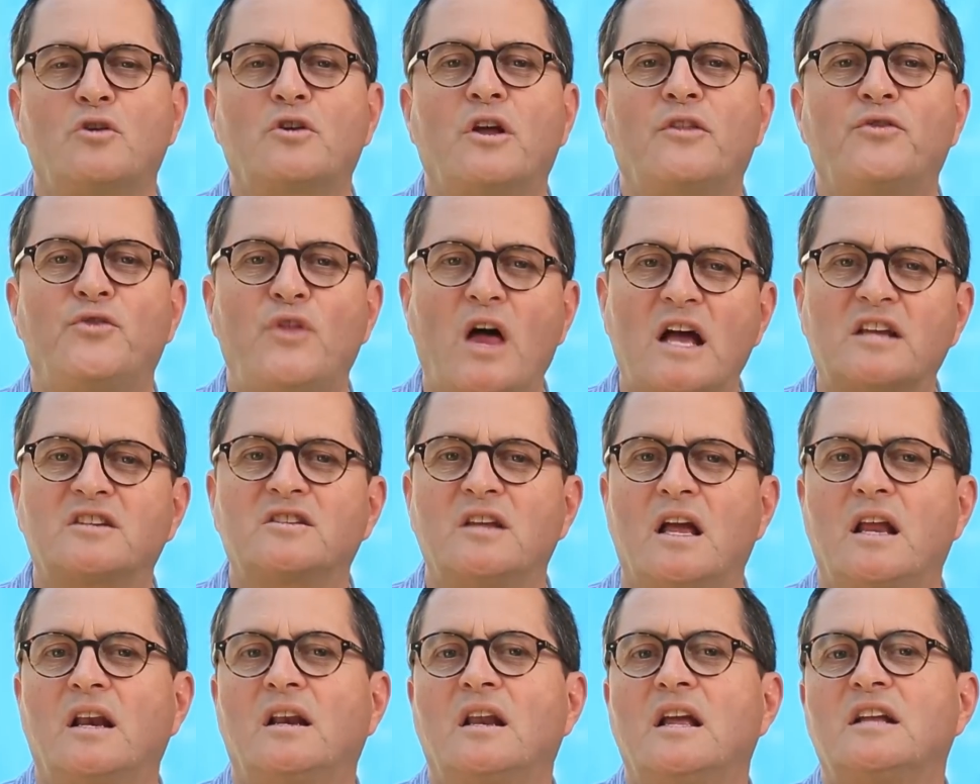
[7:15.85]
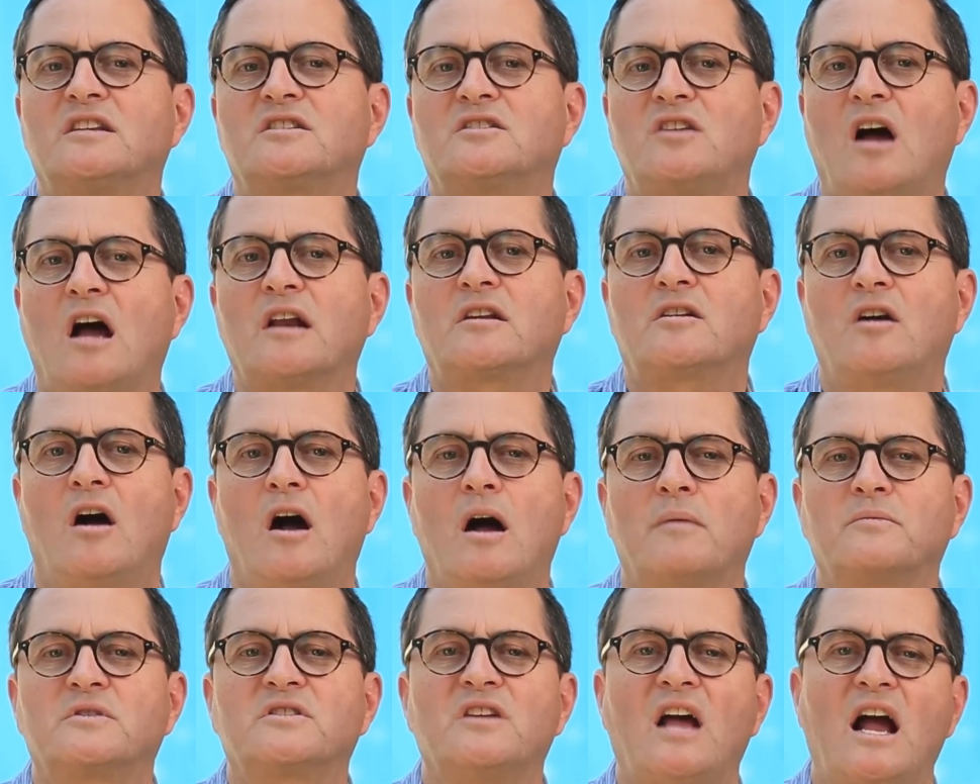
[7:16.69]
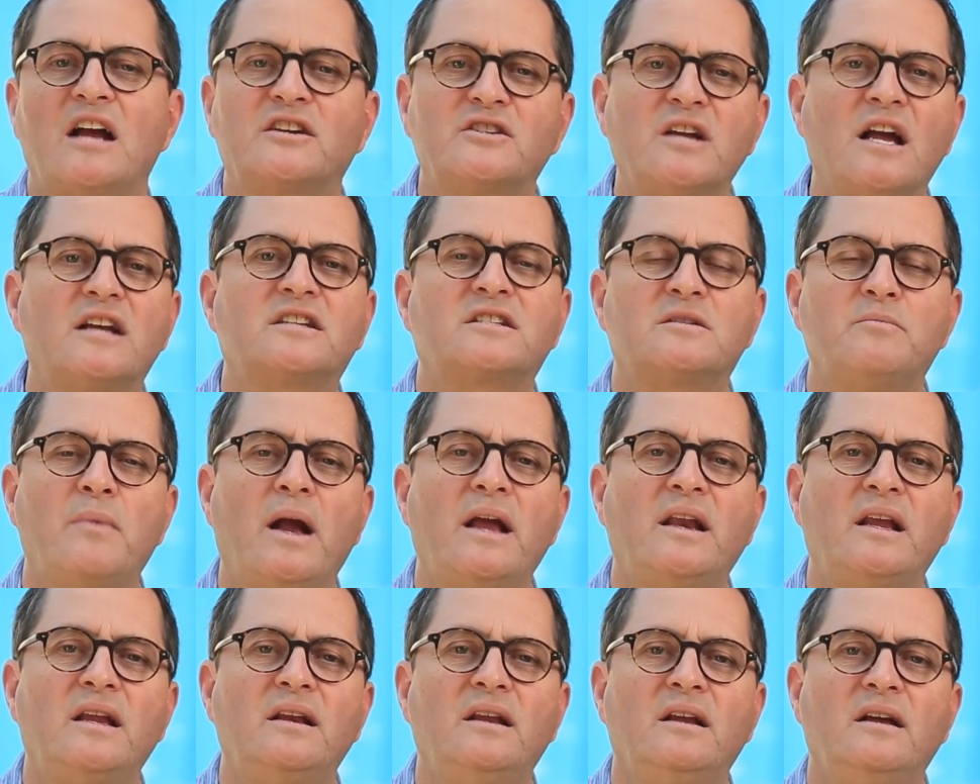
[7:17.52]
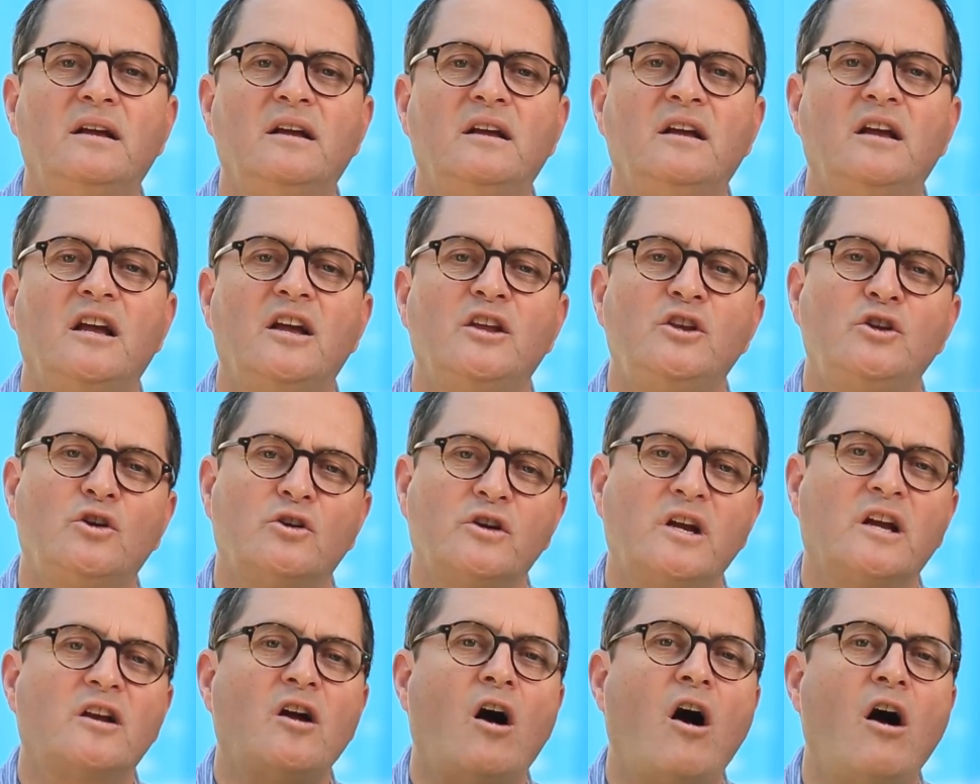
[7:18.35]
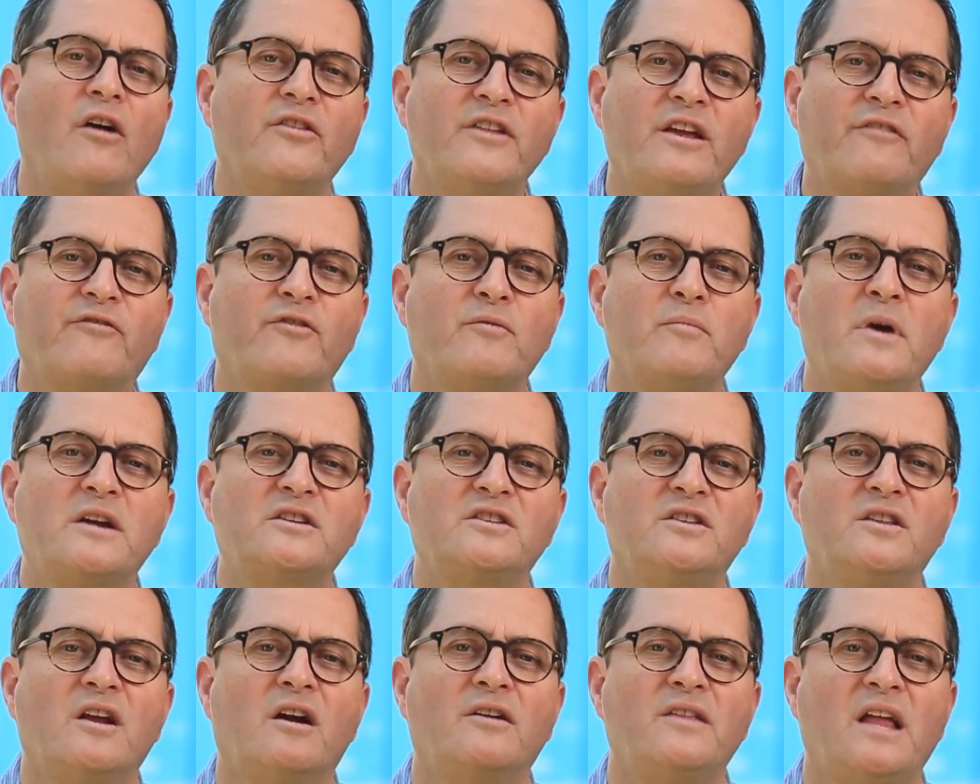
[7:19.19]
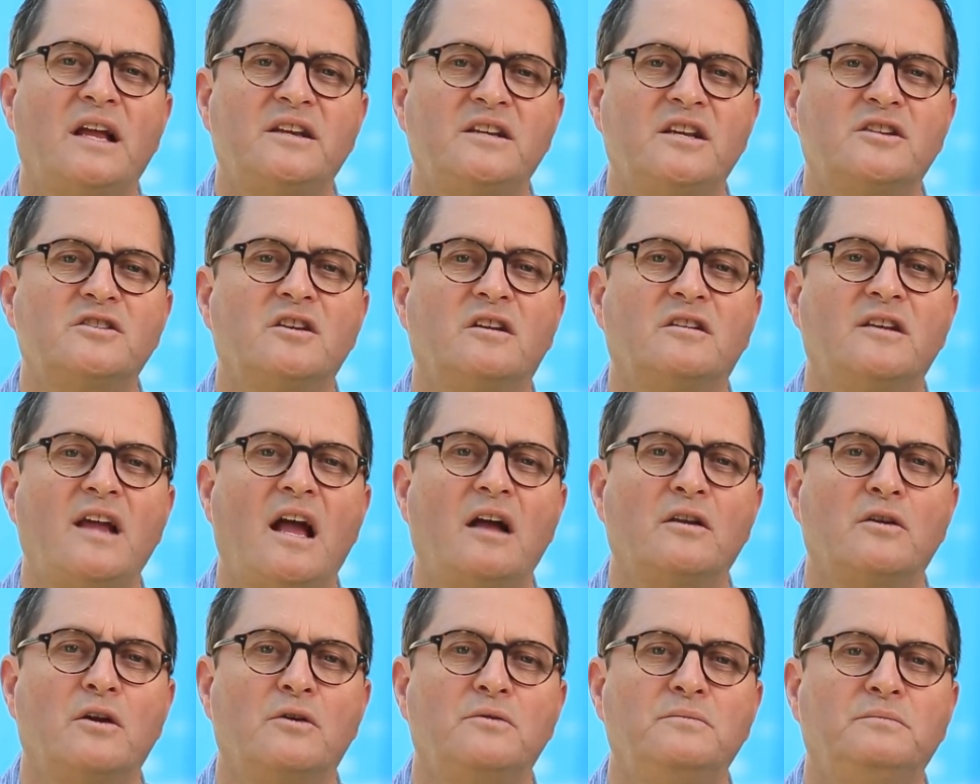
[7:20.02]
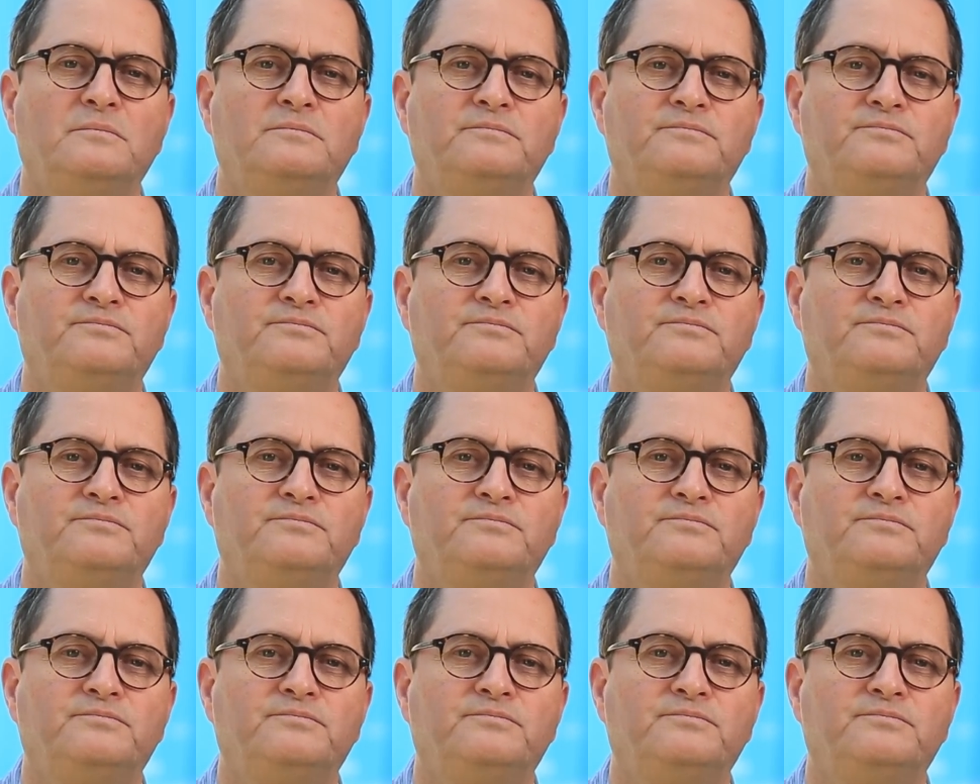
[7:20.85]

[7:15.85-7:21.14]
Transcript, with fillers: Go to theslanted.com/estimating. You'll get all the information there in that digital download.